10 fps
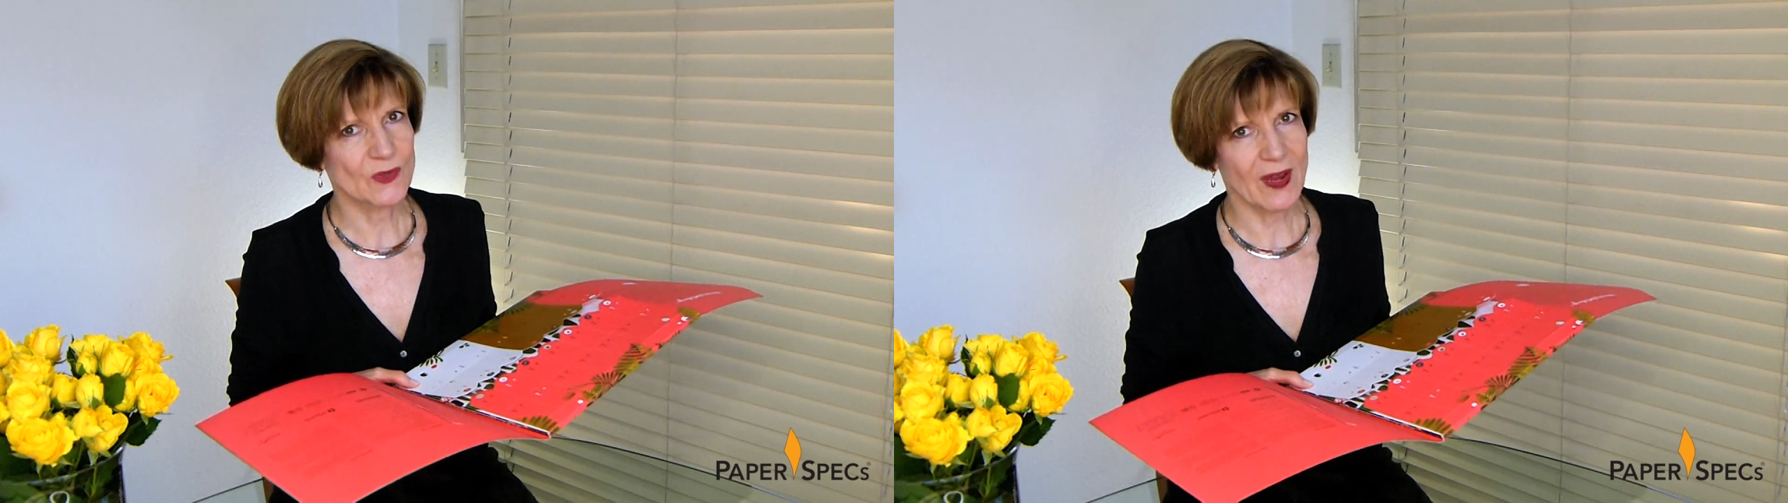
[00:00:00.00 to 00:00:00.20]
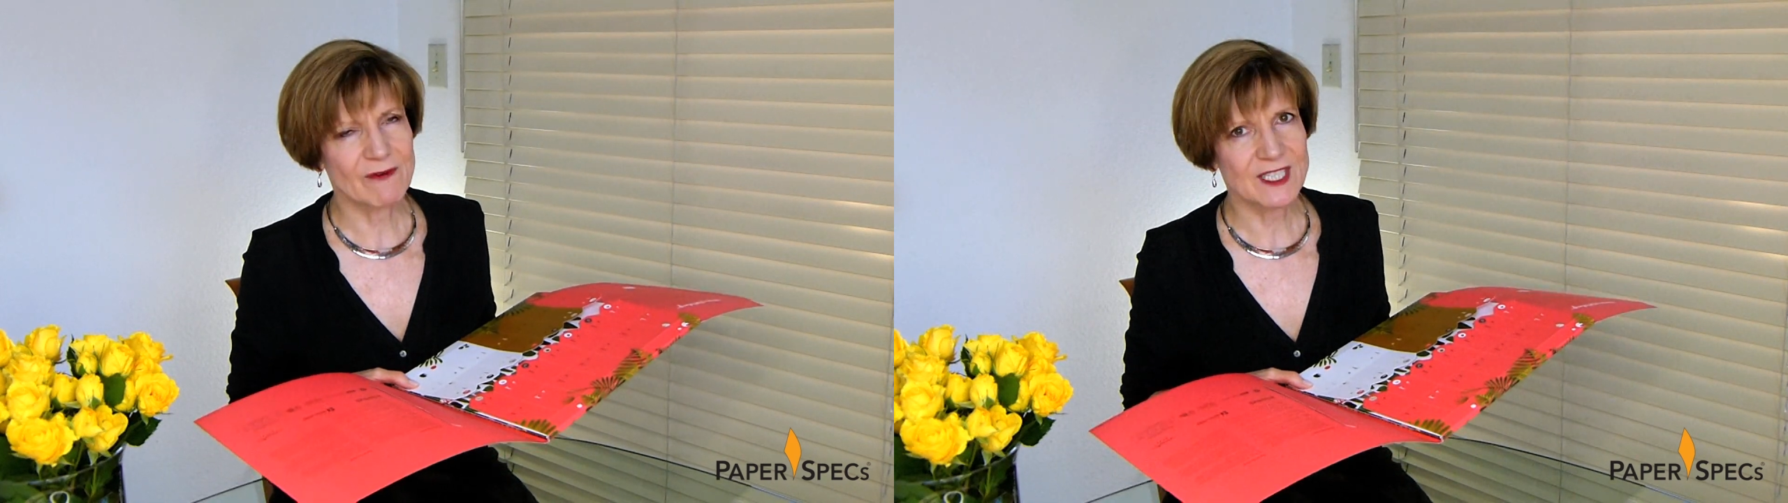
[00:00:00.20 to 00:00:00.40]

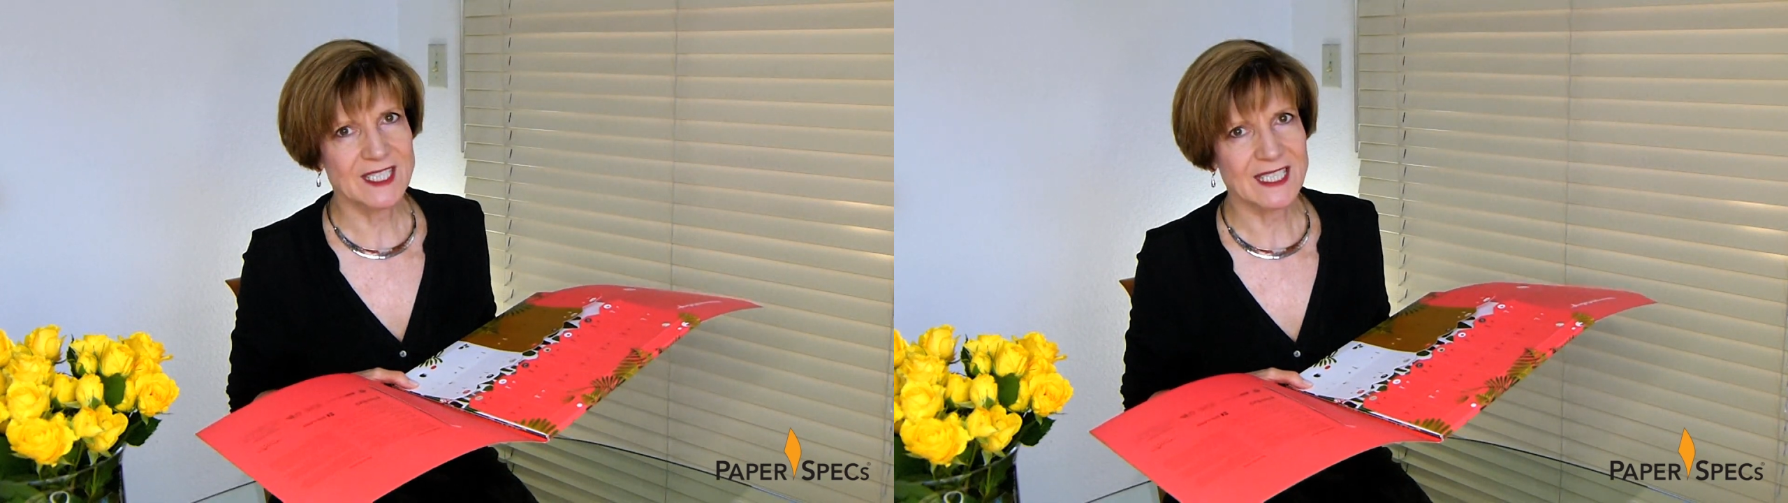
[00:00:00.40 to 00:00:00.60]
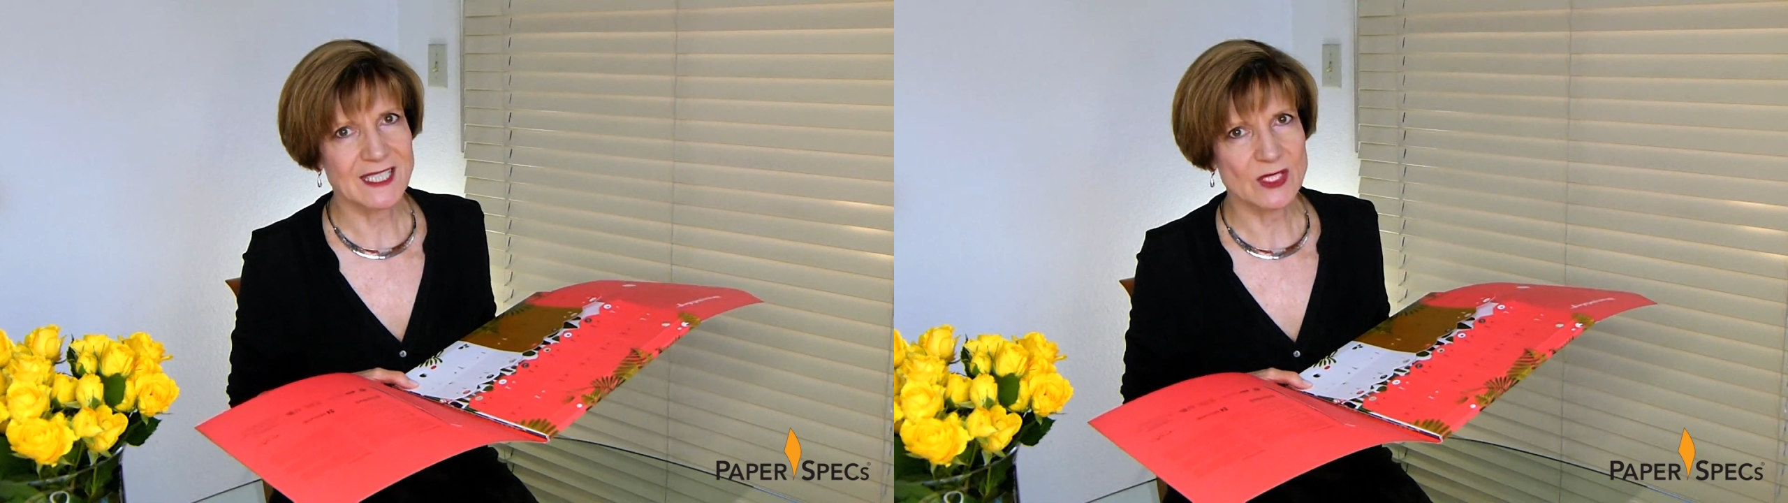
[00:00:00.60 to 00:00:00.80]
every
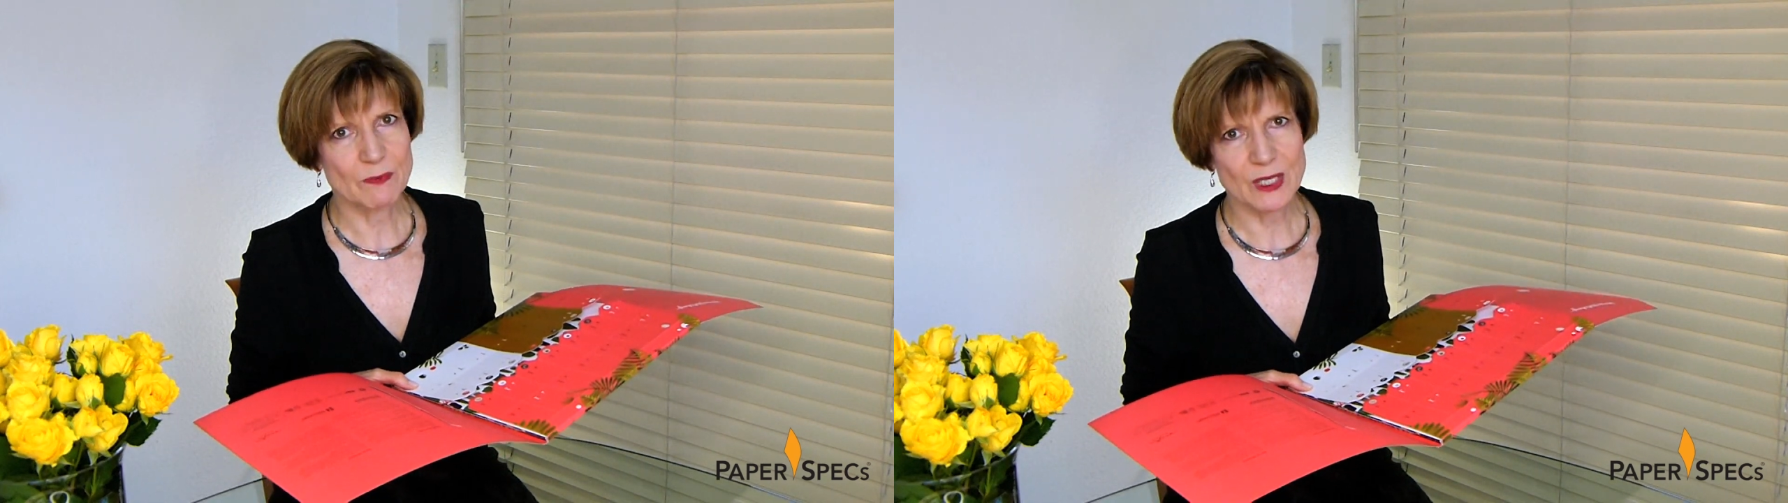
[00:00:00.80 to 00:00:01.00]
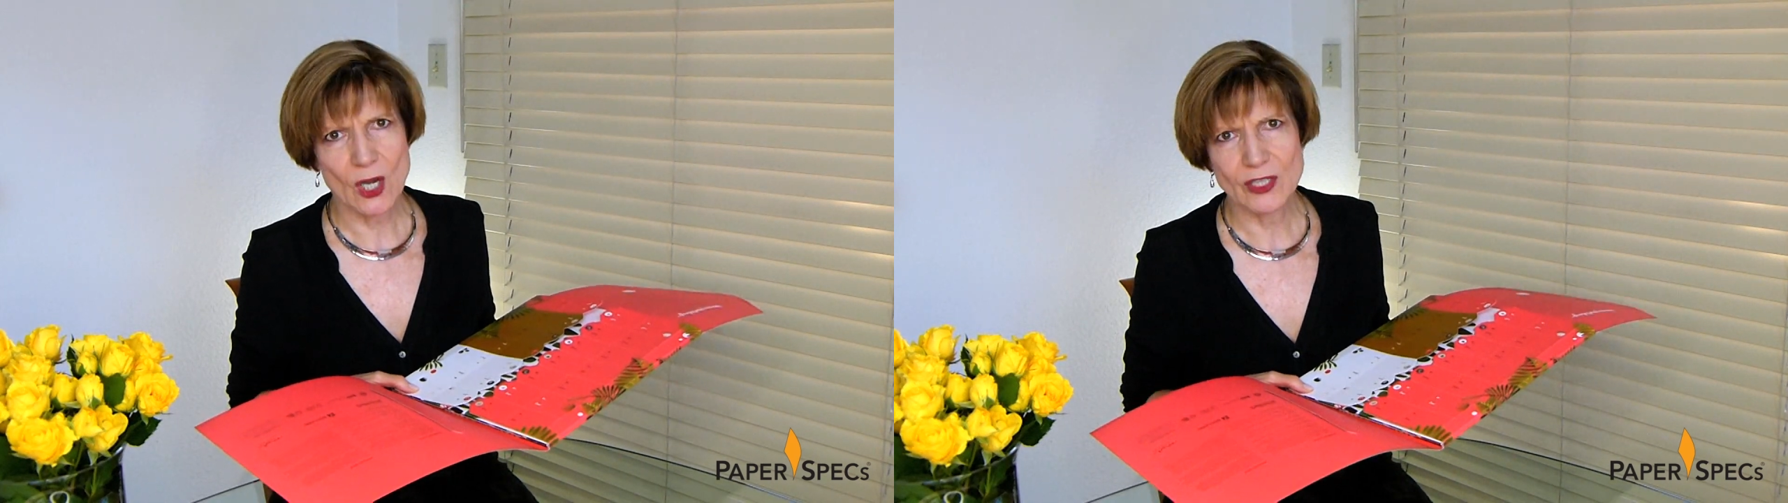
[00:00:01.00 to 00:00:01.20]
season
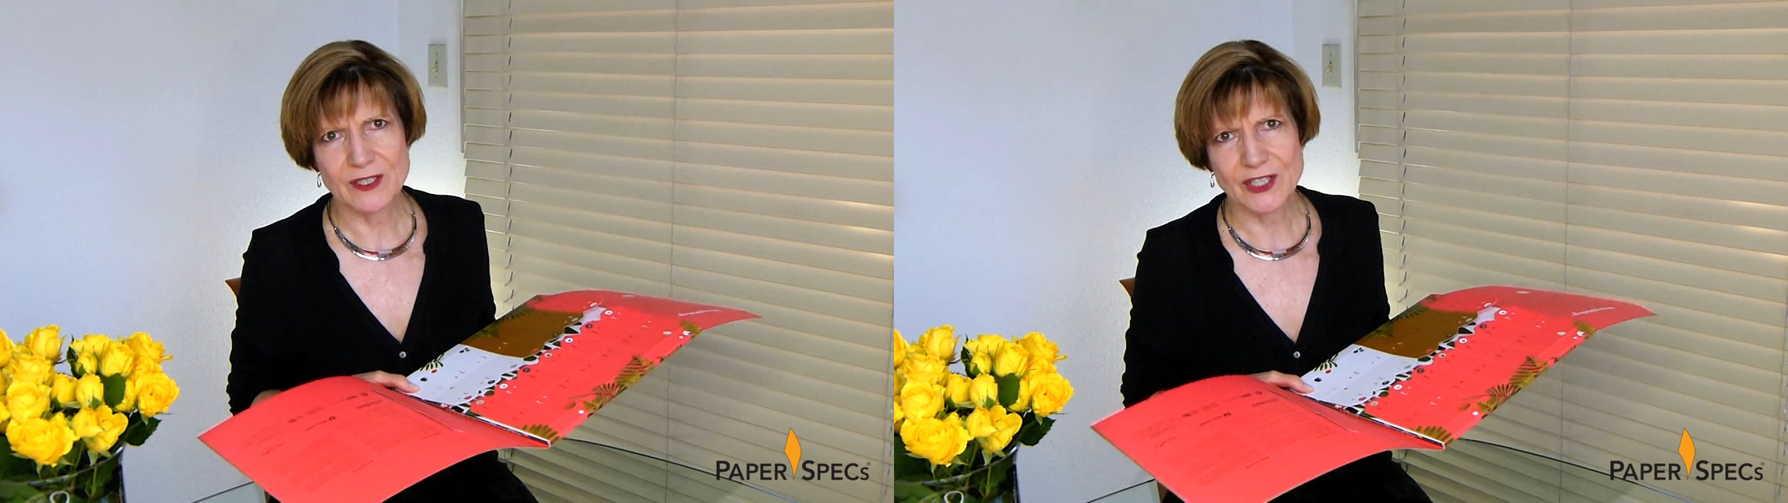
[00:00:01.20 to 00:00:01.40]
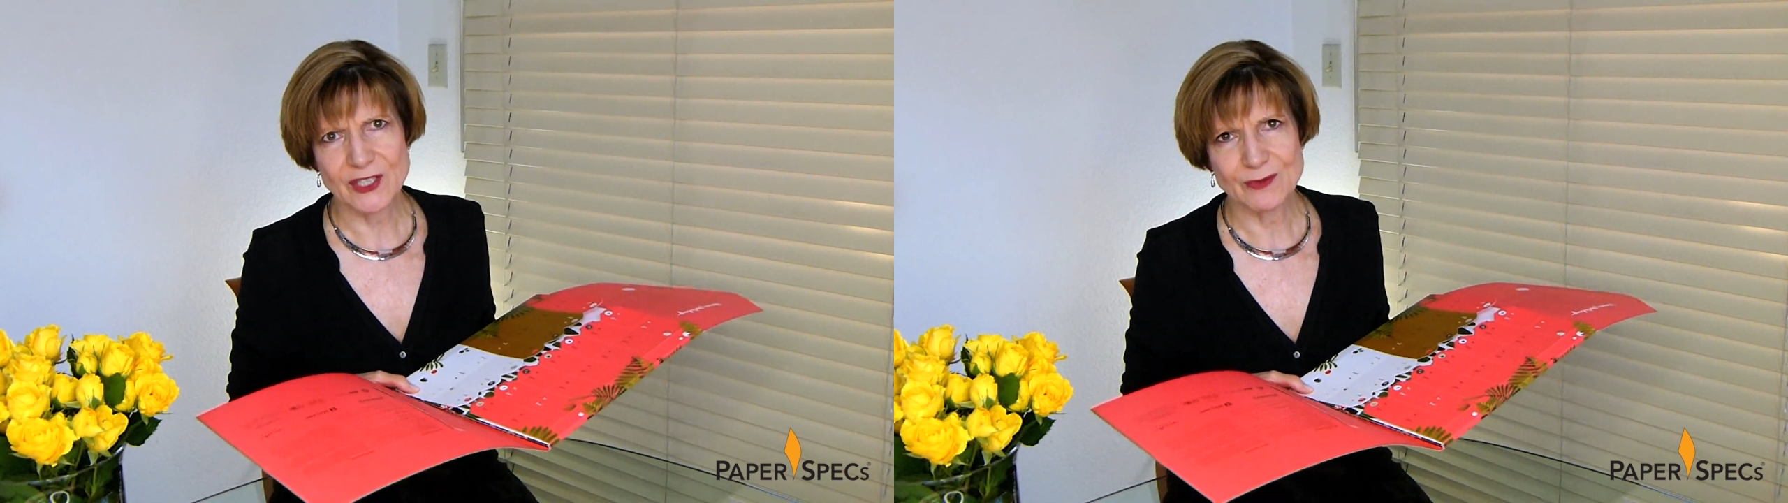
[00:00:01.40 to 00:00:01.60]

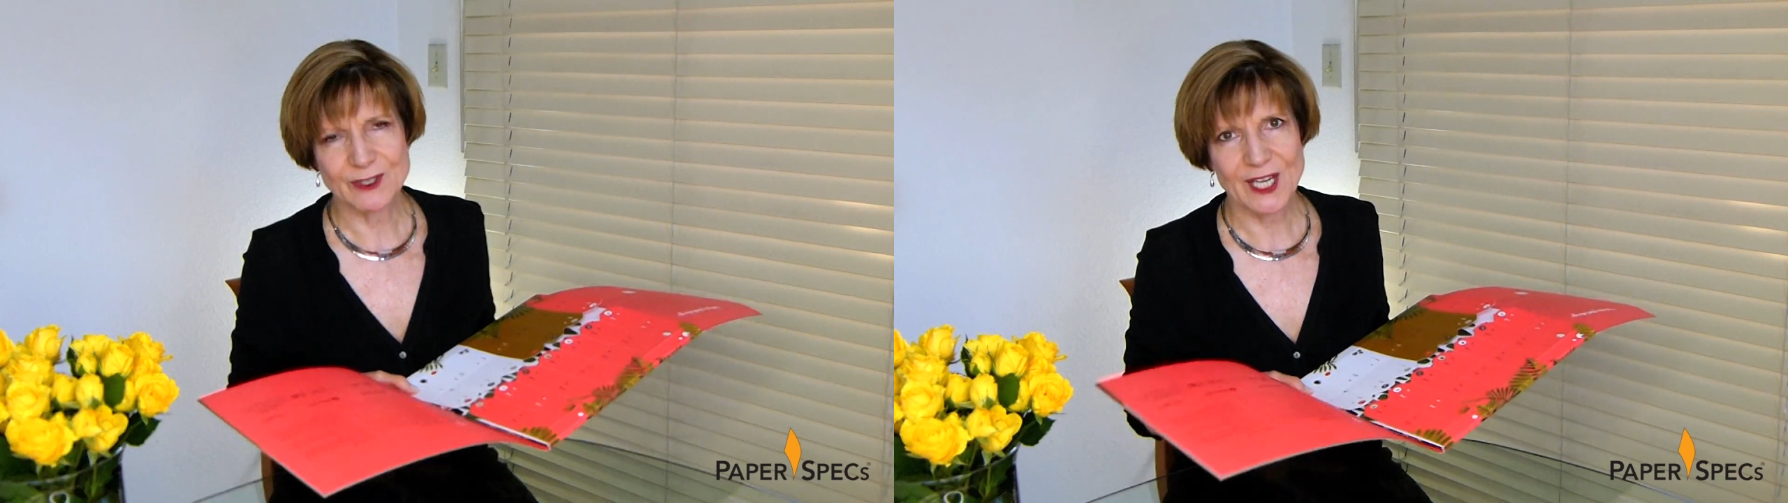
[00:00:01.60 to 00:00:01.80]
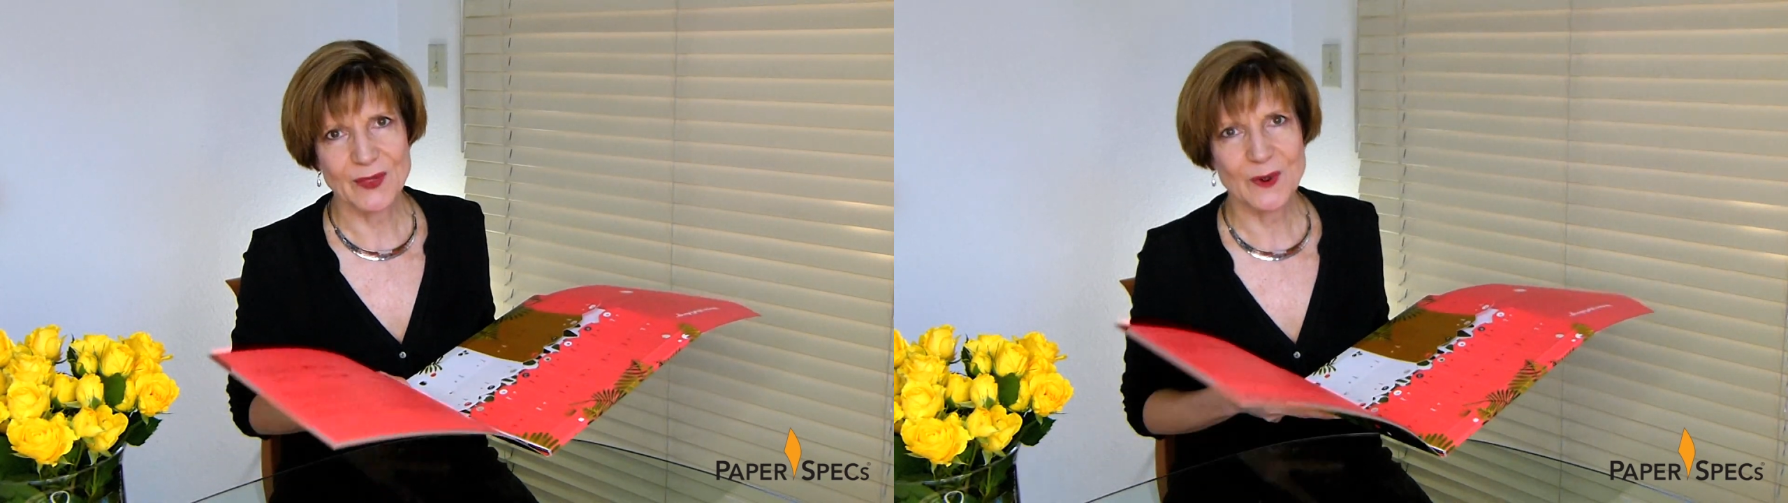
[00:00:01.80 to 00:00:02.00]
beyond the
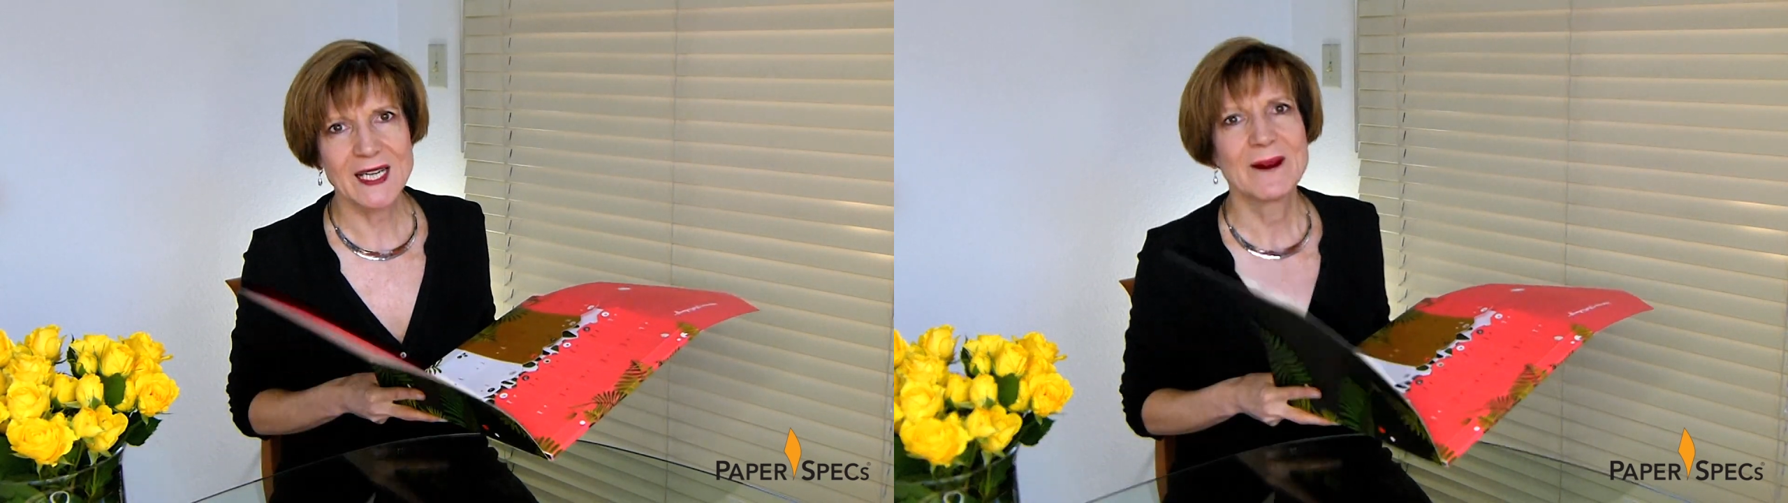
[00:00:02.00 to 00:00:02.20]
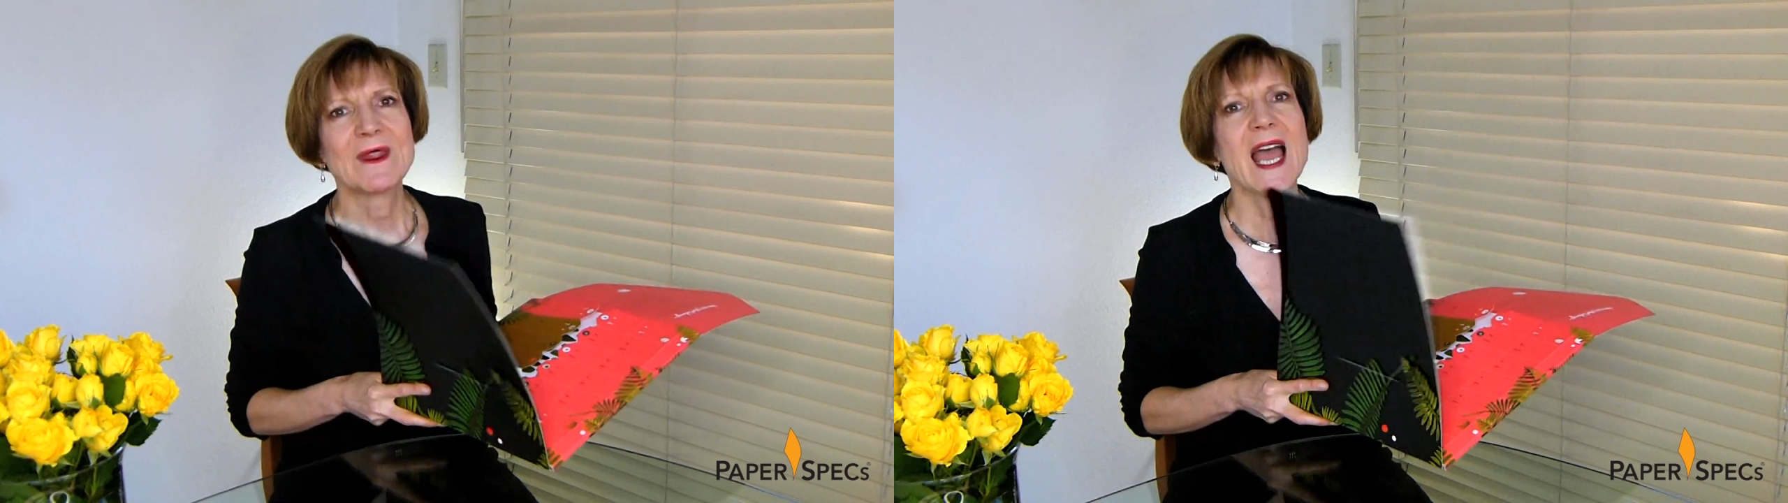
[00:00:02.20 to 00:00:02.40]
Yuletide one,